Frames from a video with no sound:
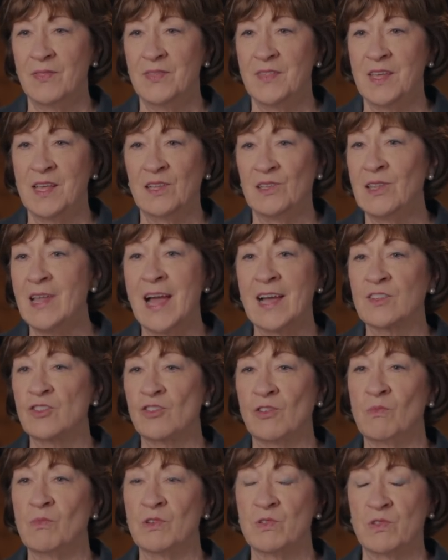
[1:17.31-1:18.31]
the
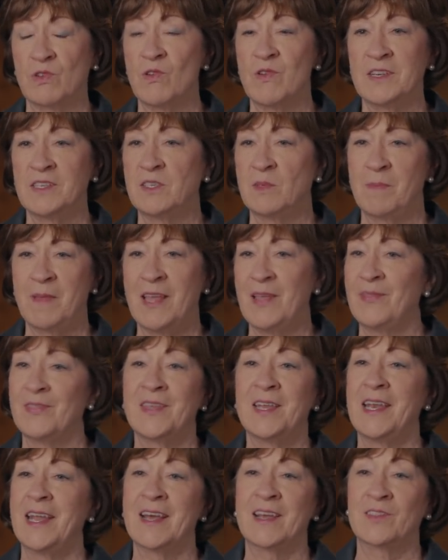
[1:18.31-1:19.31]
election was going to be in
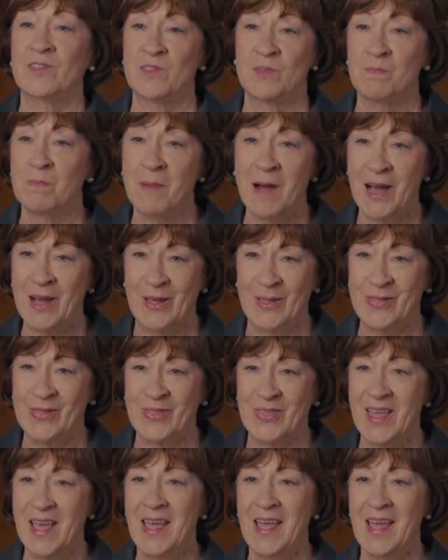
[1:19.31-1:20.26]
the next month.